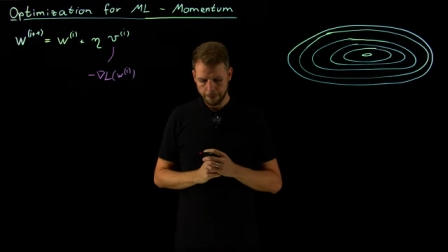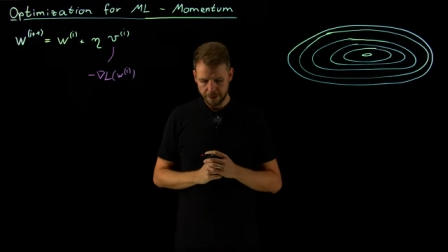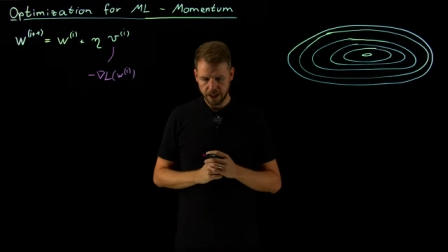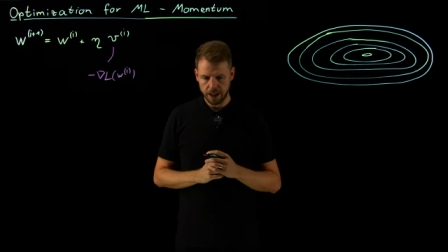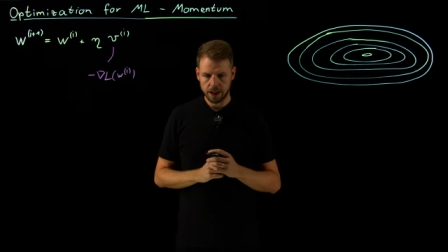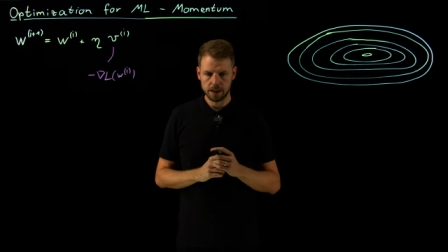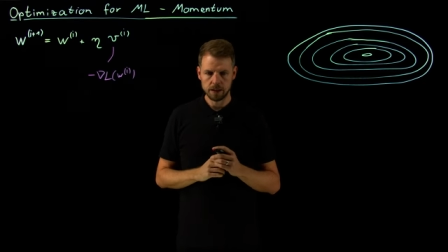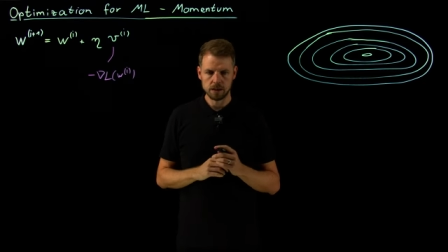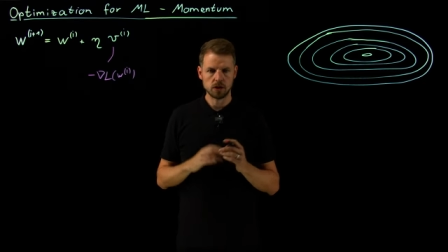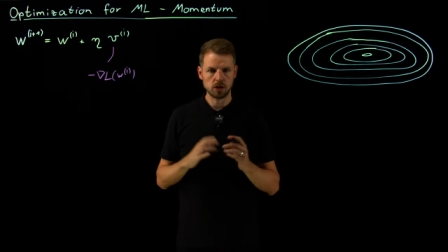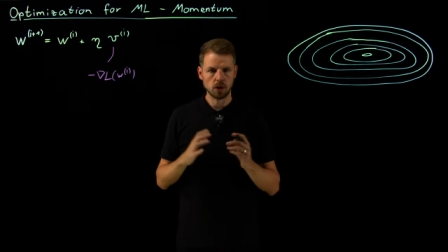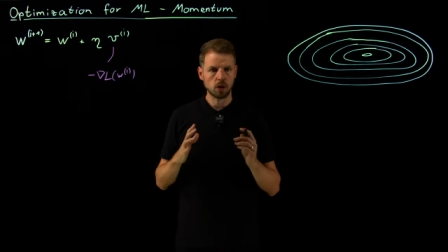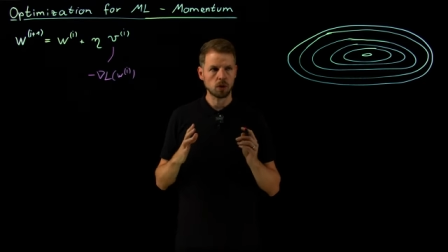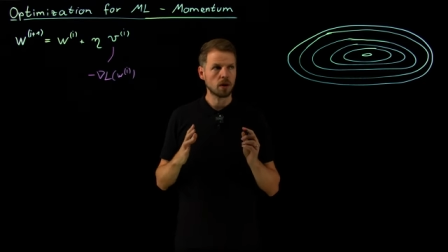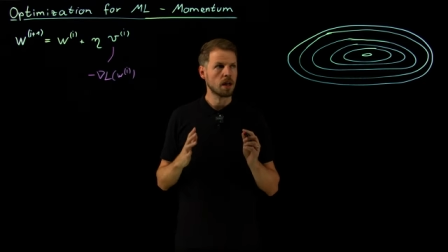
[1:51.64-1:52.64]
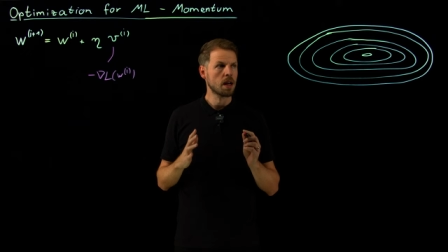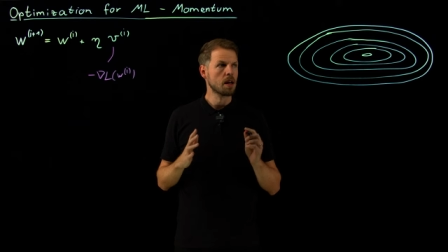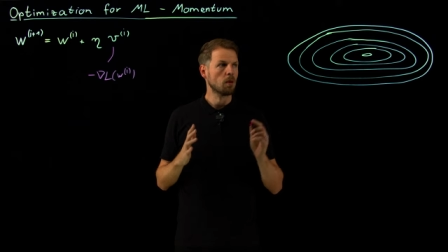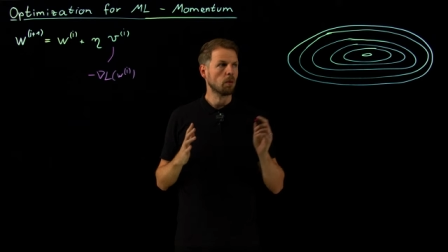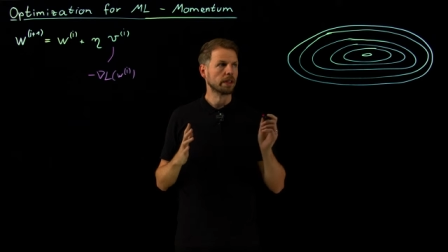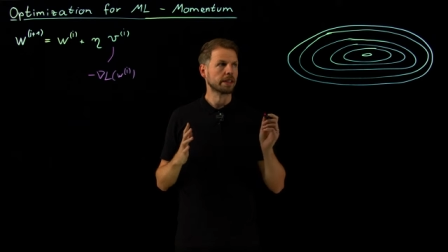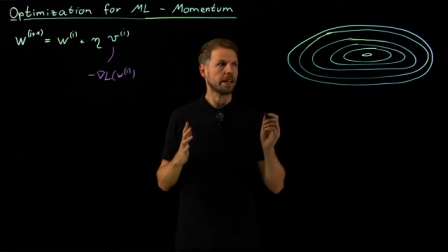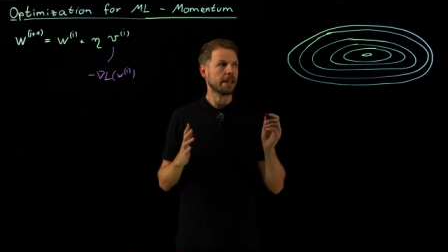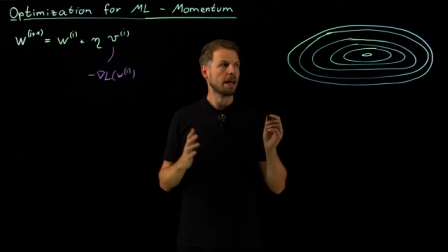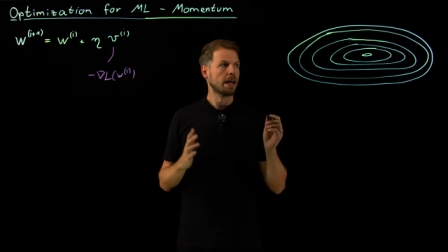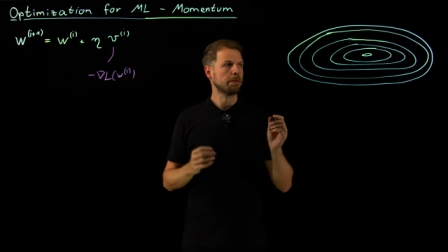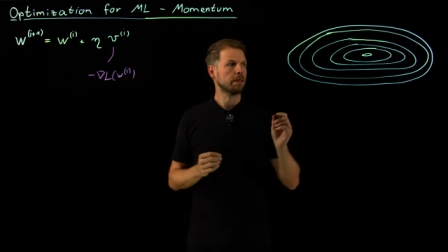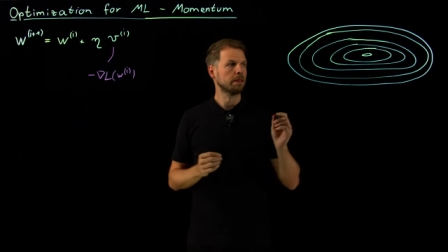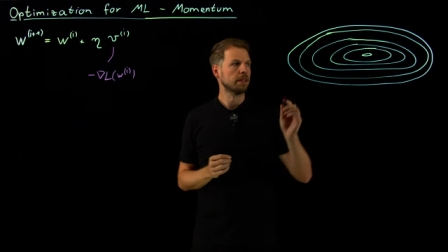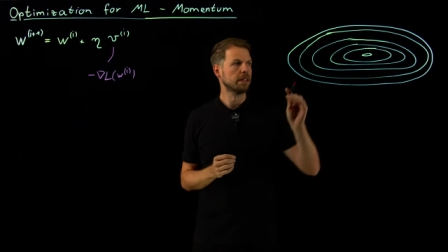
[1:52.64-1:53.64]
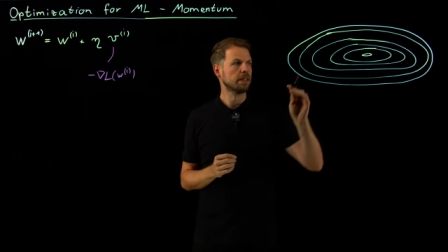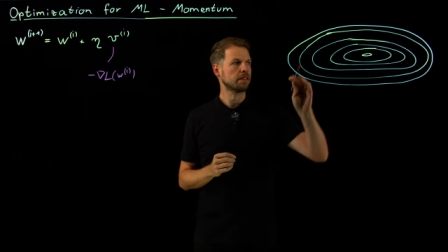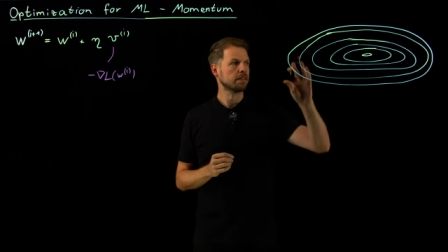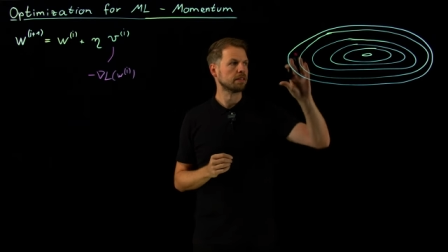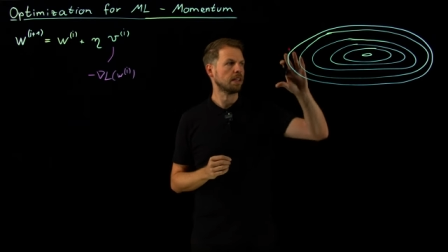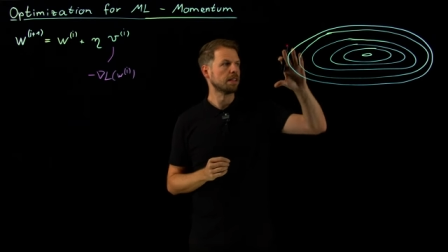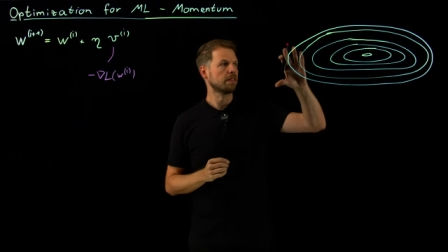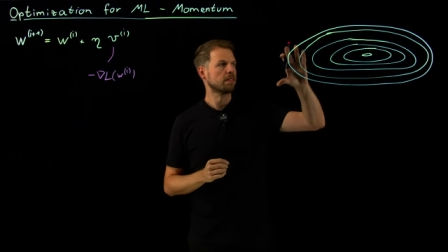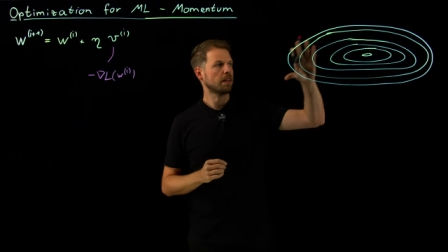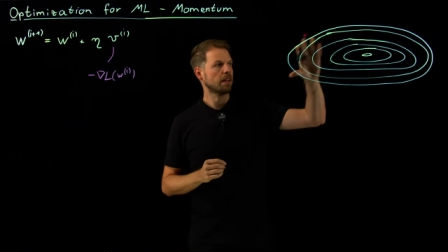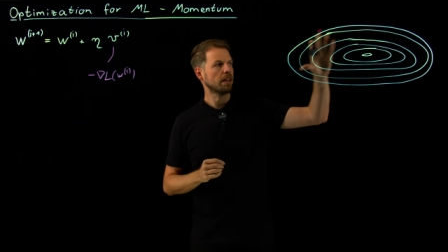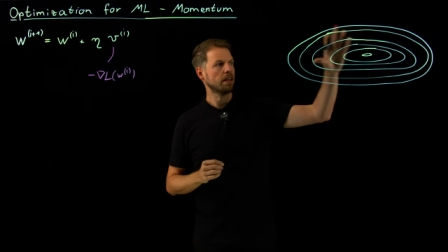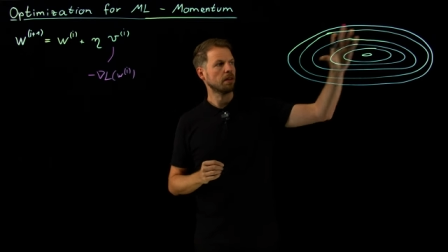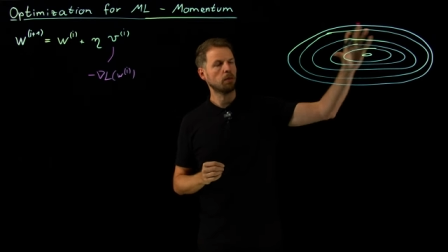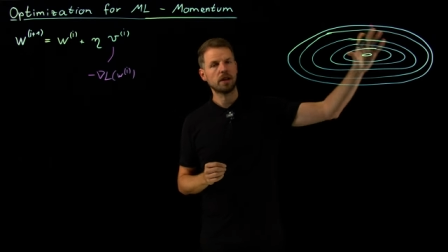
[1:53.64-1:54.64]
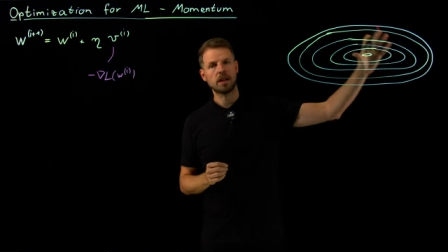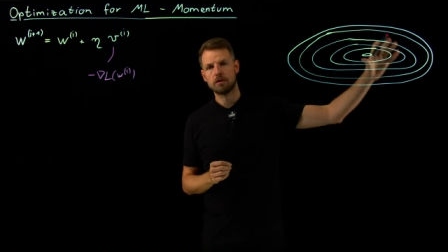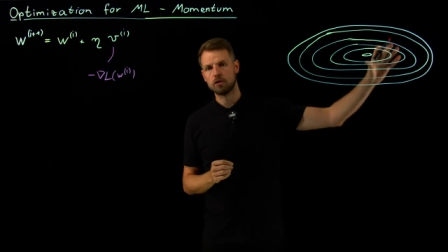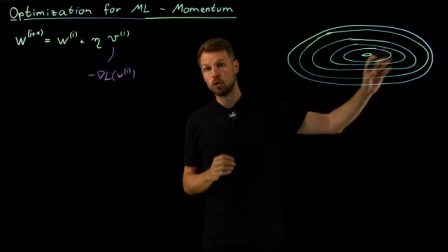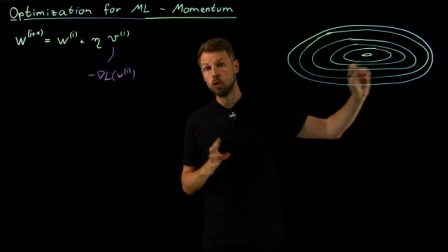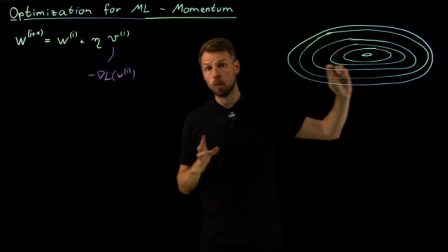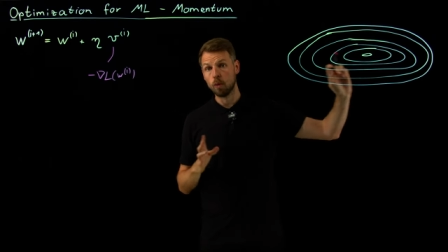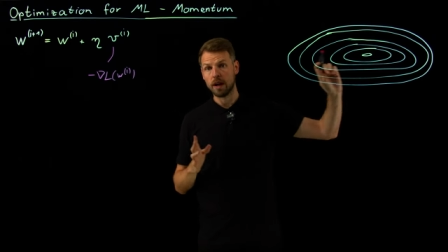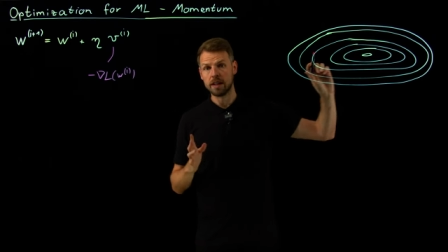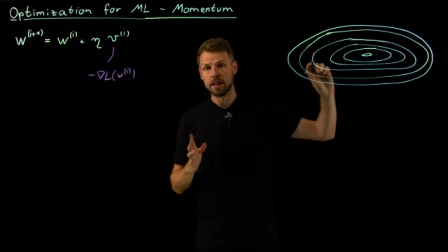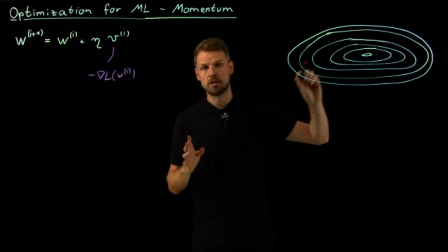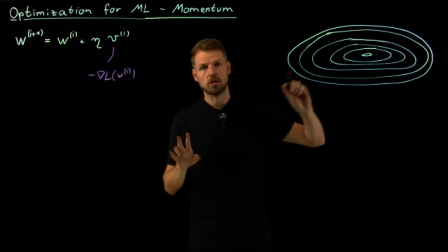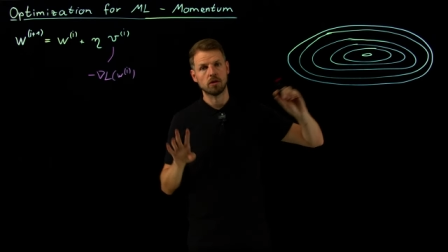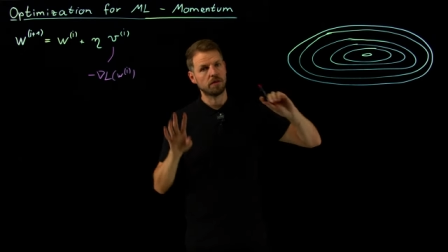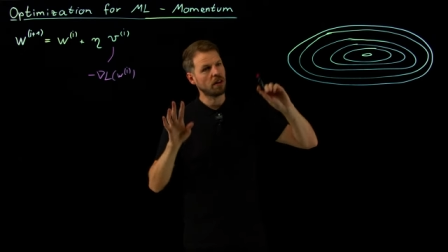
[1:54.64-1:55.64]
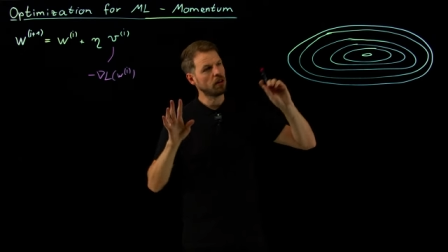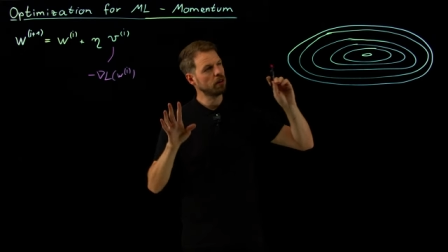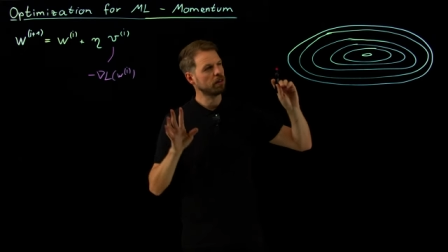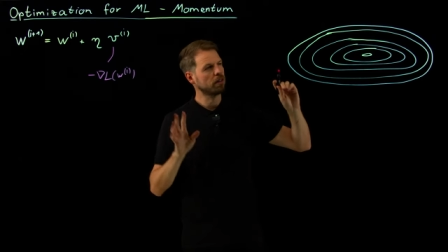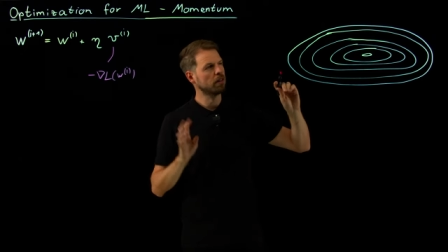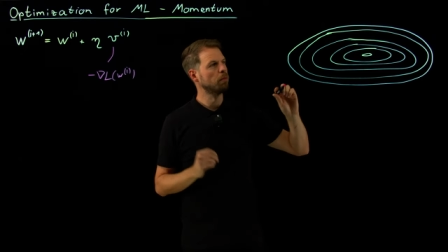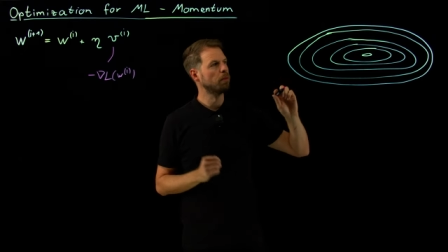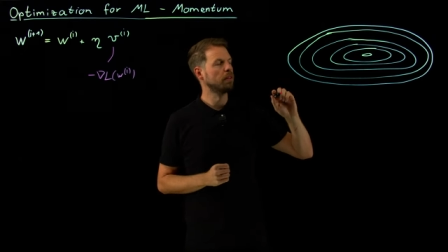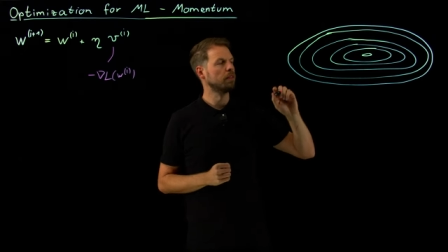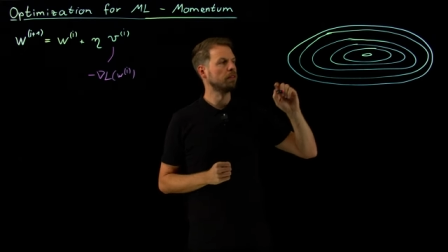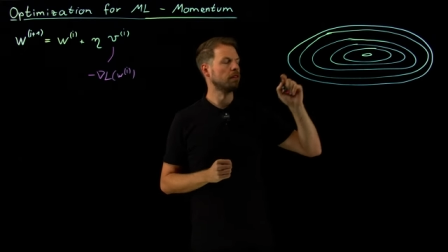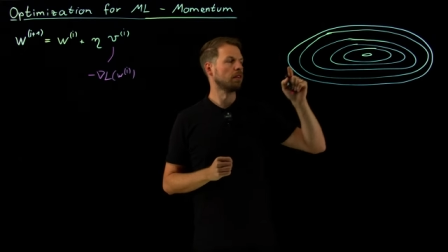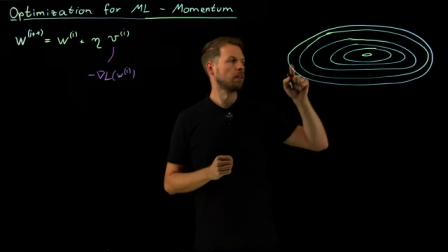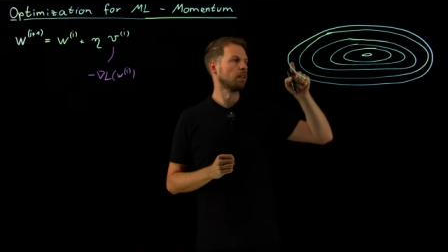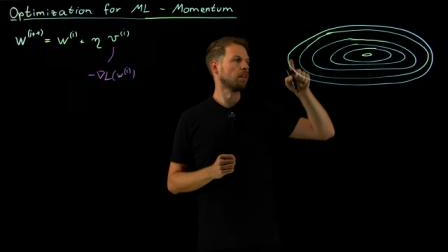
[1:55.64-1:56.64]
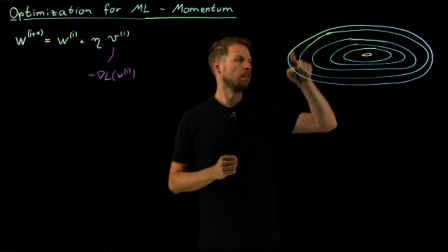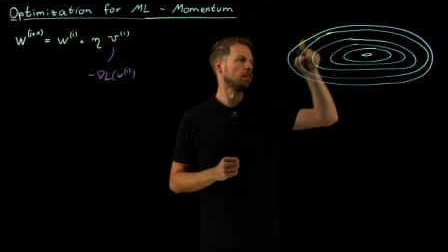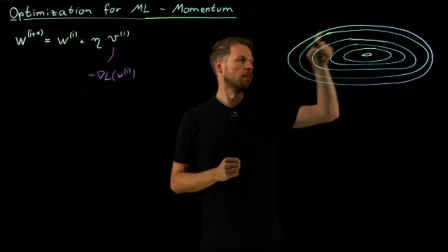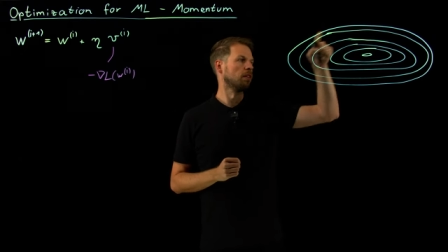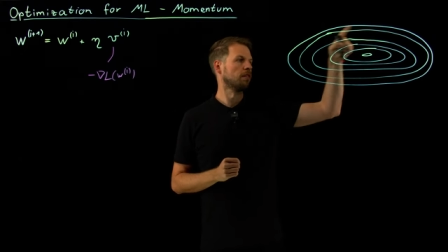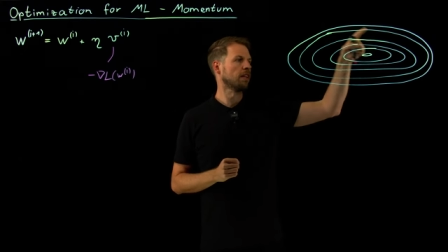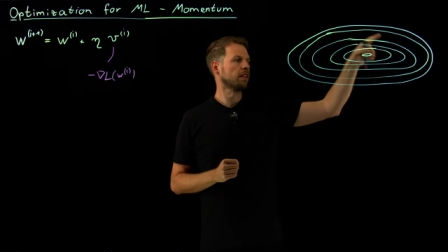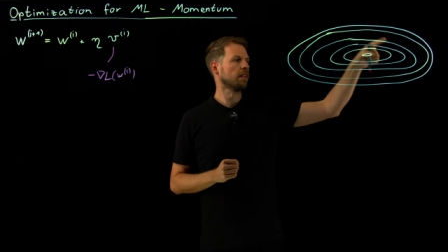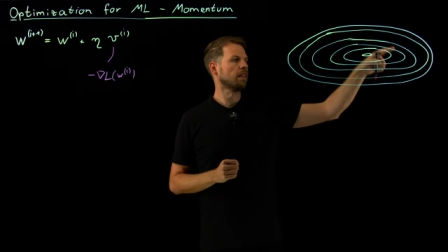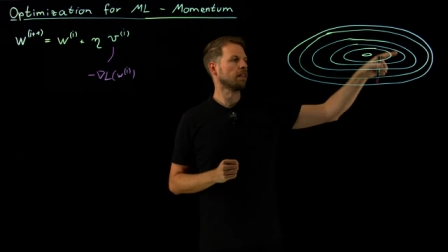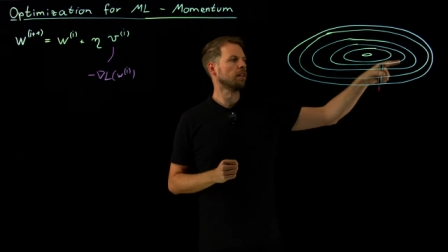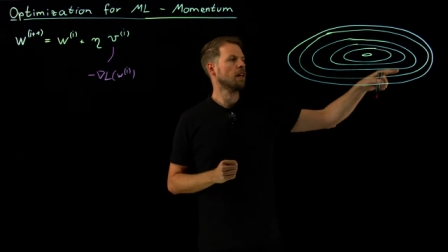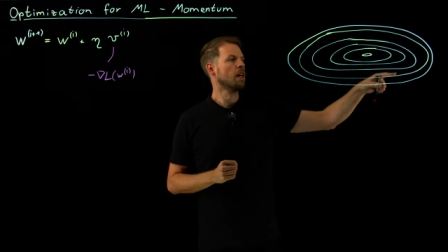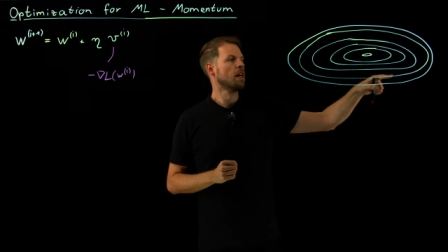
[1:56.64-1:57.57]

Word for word: And so what can happen is, let's say we have two weights, so a very simplistic uh, setting,